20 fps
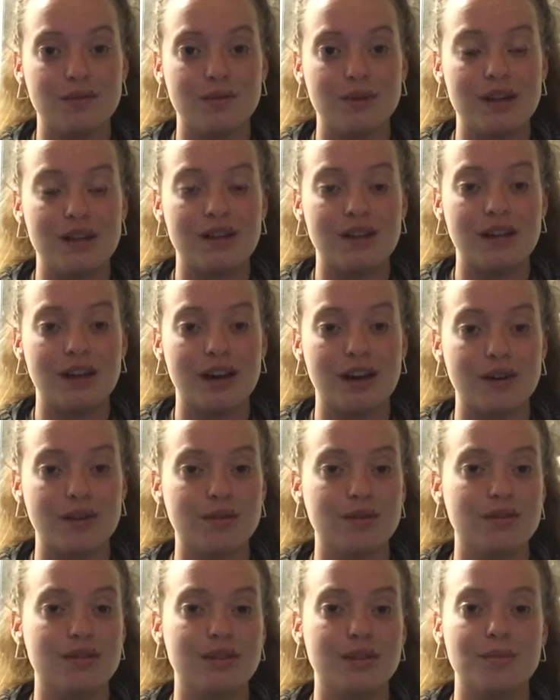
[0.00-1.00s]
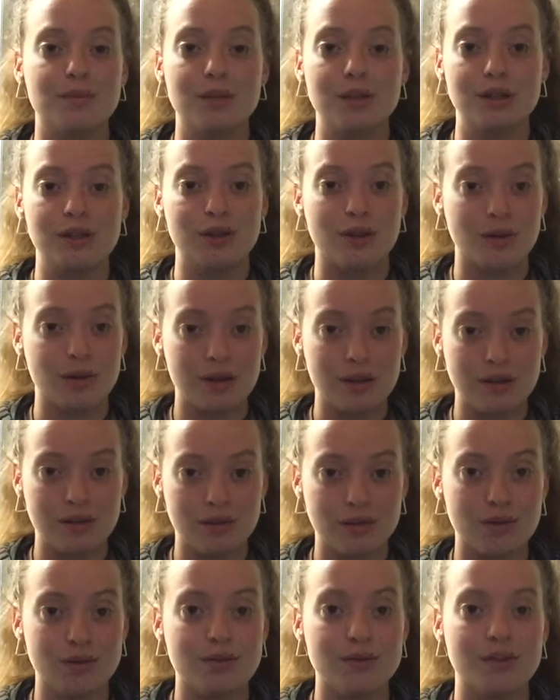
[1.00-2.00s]
without someone going
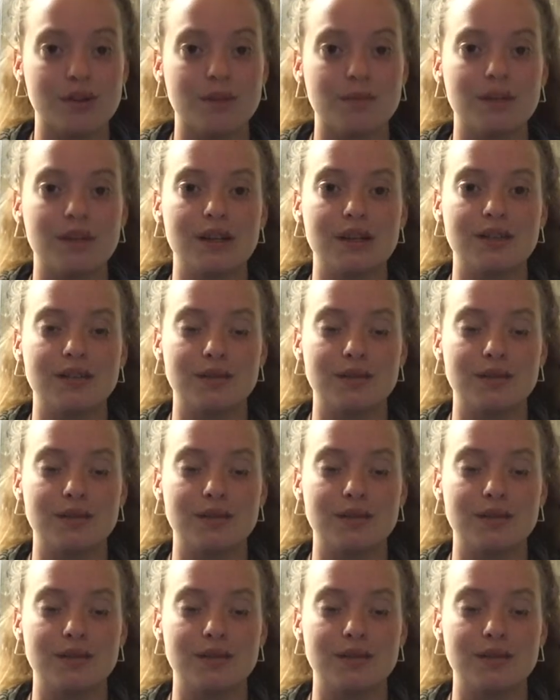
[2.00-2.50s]
through something,